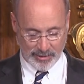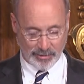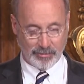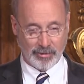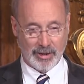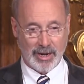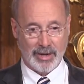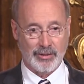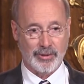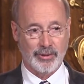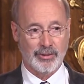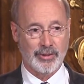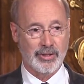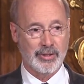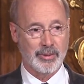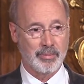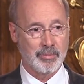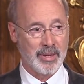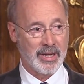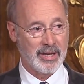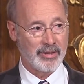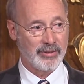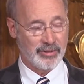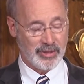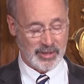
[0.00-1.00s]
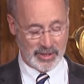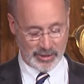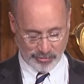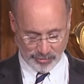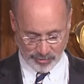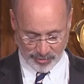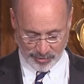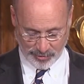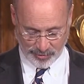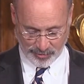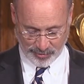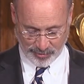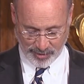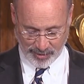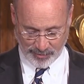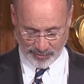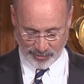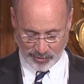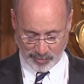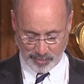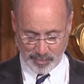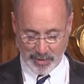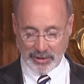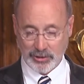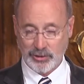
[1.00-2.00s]
rather than the best interests of
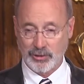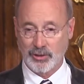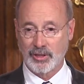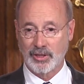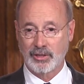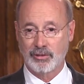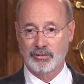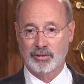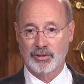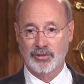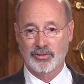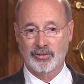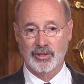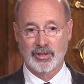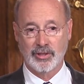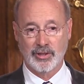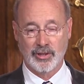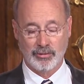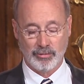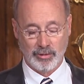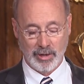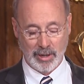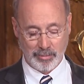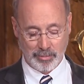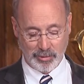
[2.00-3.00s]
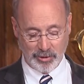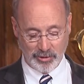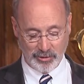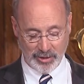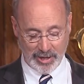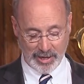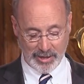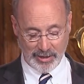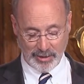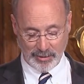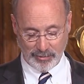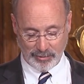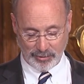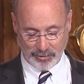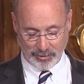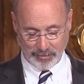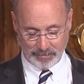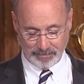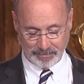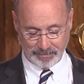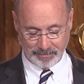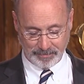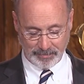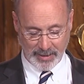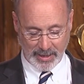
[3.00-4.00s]
special interests and their representatives.
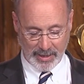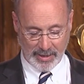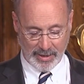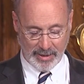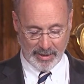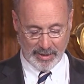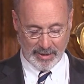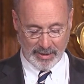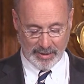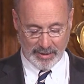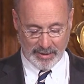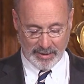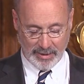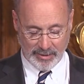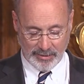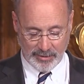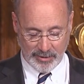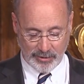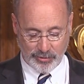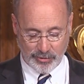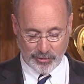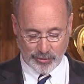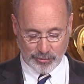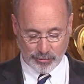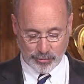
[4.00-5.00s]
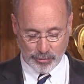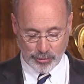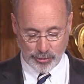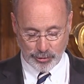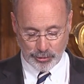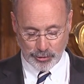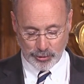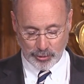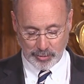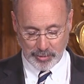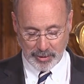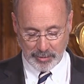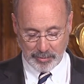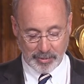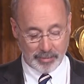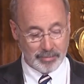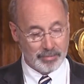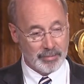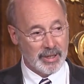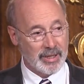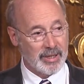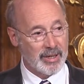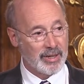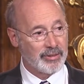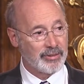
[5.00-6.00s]
This is crucial
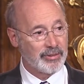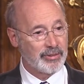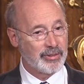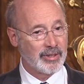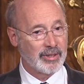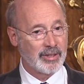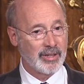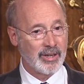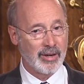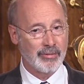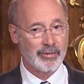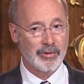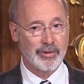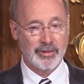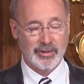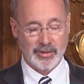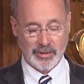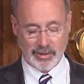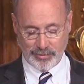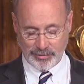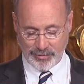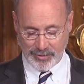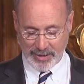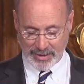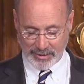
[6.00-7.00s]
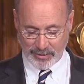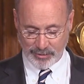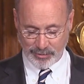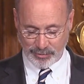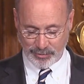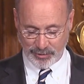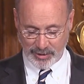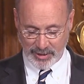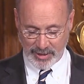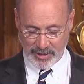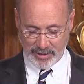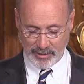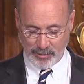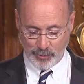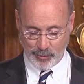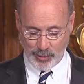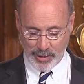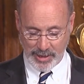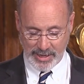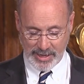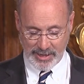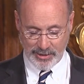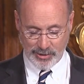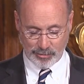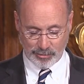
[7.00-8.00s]
because to govern effectively,
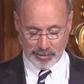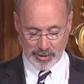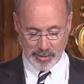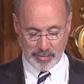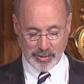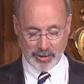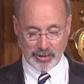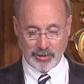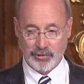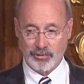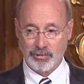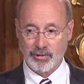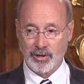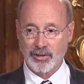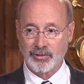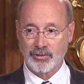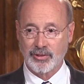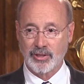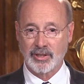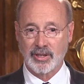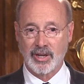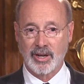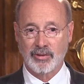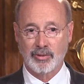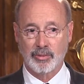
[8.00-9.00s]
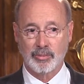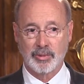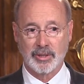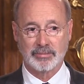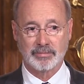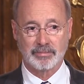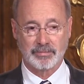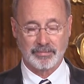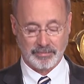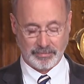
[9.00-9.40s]
we need to rebuild trust in government.